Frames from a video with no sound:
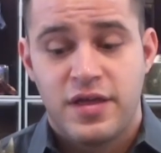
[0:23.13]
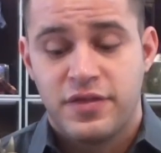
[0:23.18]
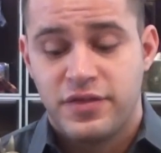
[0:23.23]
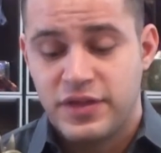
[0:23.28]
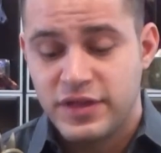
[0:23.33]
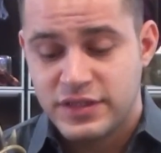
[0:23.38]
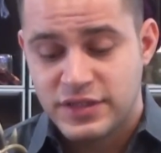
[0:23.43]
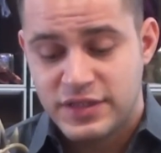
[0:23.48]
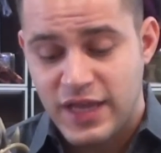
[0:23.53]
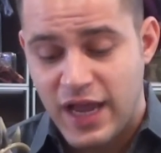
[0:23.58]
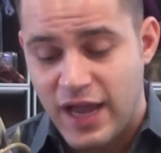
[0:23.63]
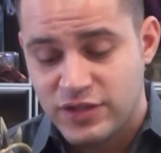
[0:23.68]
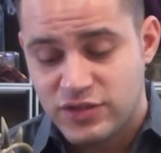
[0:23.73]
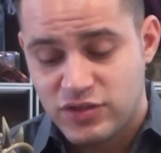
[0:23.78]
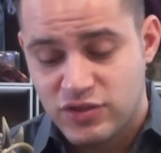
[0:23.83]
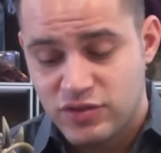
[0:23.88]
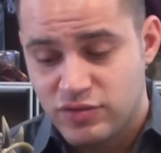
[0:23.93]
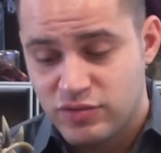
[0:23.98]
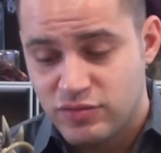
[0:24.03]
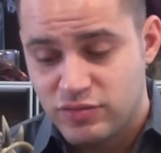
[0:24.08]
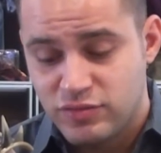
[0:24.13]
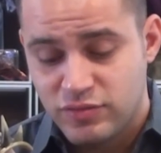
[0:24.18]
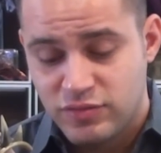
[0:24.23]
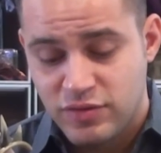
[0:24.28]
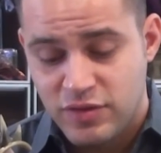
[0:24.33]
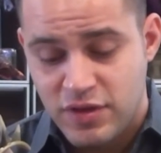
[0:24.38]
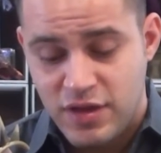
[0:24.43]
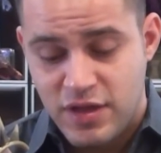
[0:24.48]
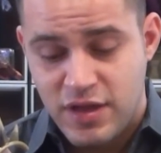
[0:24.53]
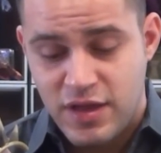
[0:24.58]
This statue
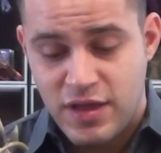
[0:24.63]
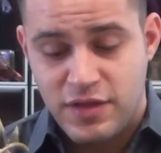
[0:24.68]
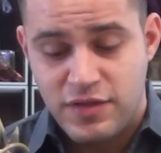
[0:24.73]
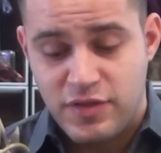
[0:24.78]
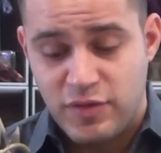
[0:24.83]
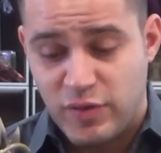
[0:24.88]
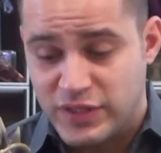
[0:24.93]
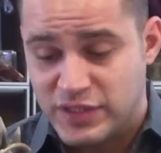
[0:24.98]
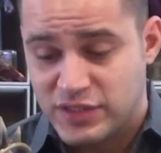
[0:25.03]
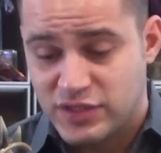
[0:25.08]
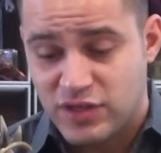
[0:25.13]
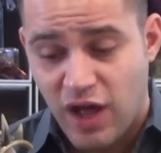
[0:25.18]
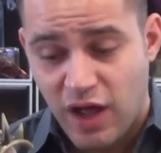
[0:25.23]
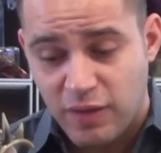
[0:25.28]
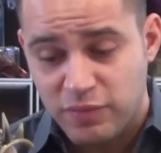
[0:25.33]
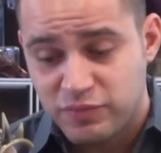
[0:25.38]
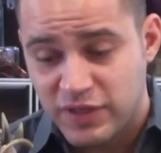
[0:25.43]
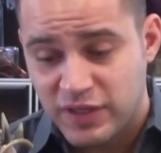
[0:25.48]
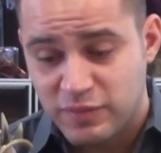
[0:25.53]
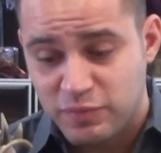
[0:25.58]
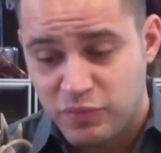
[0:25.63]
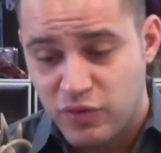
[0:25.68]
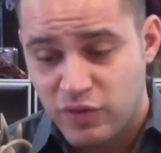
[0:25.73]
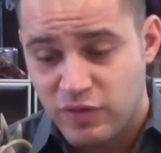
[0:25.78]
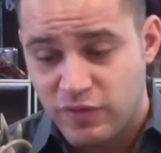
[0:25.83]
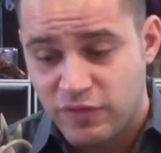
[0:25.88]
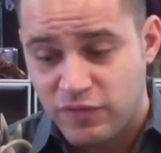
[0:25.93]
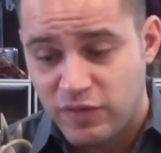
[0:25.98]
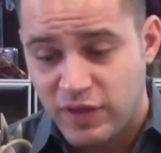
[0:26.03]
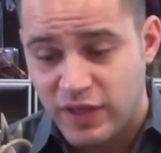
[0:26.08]
that was sculpted
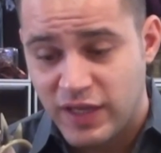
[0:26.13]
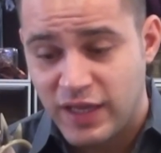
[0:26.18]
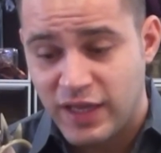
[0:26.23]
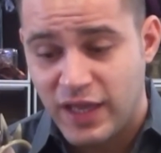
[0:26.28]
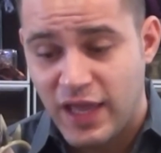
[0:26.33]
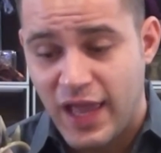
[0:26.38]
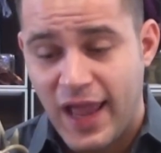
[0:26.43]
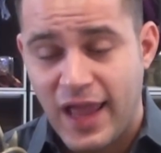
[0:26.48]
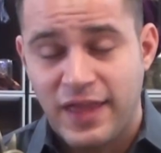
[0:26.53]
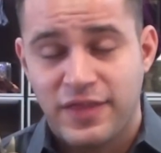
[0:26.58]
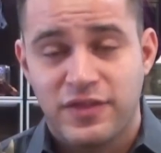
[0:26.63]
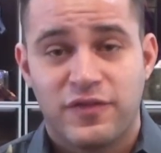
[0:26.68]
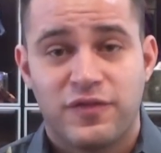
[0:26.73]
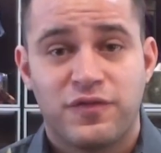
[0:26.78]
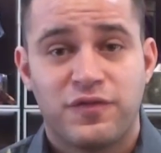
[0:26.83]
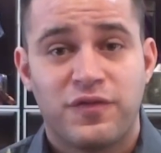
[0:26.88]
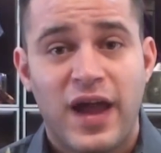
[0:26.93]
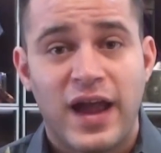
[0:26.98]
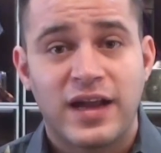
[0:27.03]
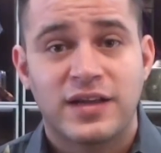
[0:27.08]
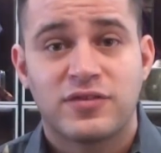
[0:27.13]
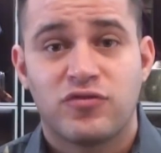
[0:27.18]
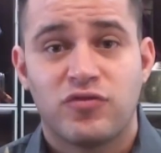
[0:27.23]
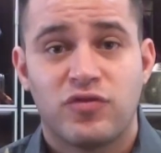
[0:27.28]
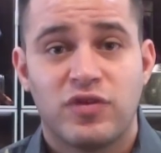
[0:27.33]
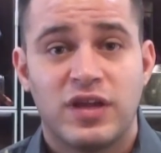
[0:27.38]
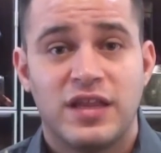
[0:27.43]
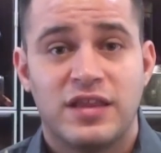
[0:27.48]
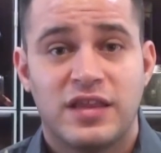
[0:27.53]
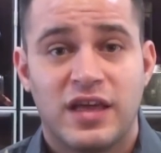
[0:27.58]
beautifully, and the
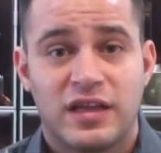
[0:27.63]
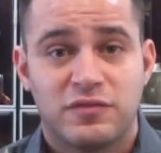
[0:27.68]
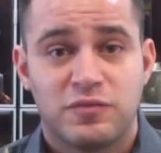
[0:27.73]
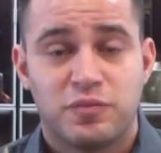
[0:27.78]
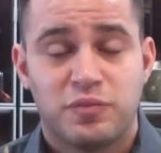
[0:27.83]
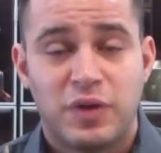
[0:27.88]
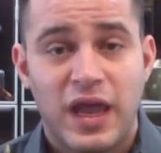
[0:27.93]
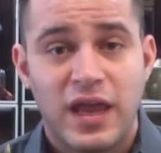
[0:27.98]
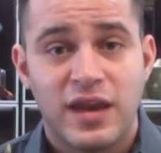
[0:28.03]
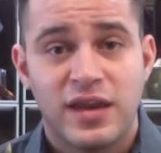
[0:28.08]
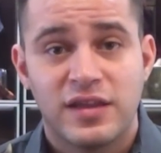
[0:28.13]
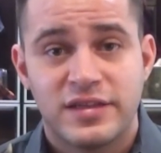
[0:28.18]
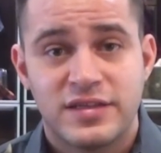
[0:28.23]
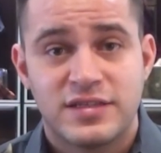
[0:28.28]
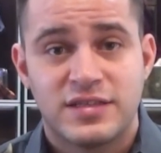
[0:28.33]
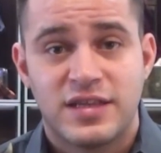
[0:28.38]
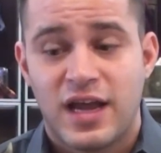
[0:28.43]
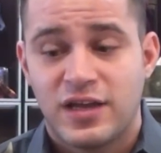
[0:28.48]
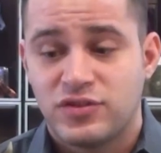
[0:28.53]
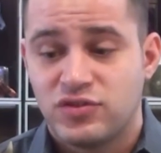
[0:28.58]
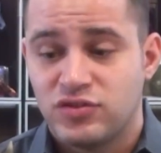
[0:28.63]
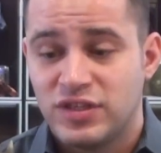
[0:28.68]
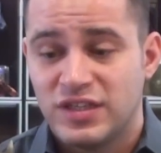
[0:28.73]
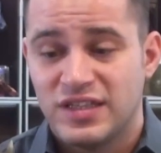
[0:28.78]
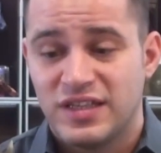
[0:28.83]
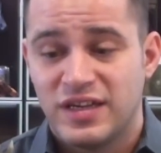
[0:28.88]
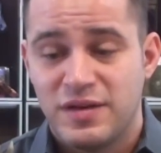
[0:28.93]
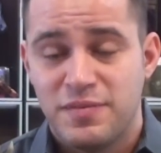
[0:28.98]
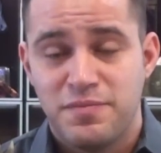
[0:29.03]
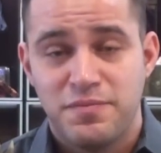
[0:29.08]
factory that painted the statue did
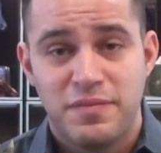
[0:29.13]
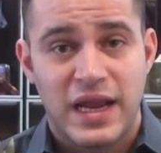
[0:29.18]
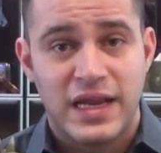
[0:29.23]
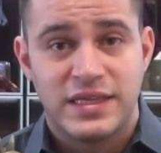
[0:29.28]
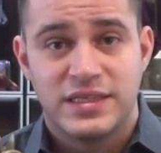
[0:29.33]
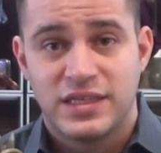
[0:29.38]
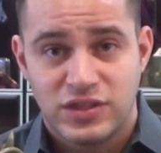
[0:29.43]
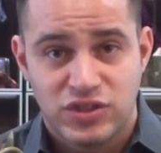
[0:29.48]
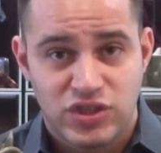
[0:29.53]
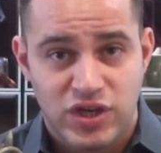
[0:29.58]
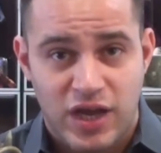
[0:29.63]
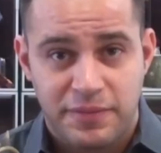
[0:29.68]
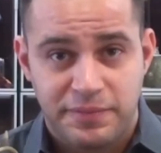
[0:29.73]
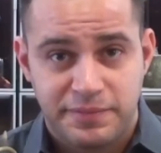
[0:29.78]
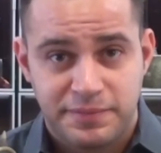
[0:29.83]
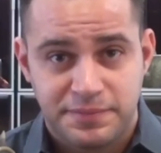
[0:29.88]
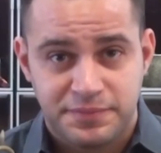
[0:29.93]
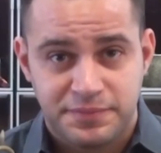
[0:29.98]
an amazing job.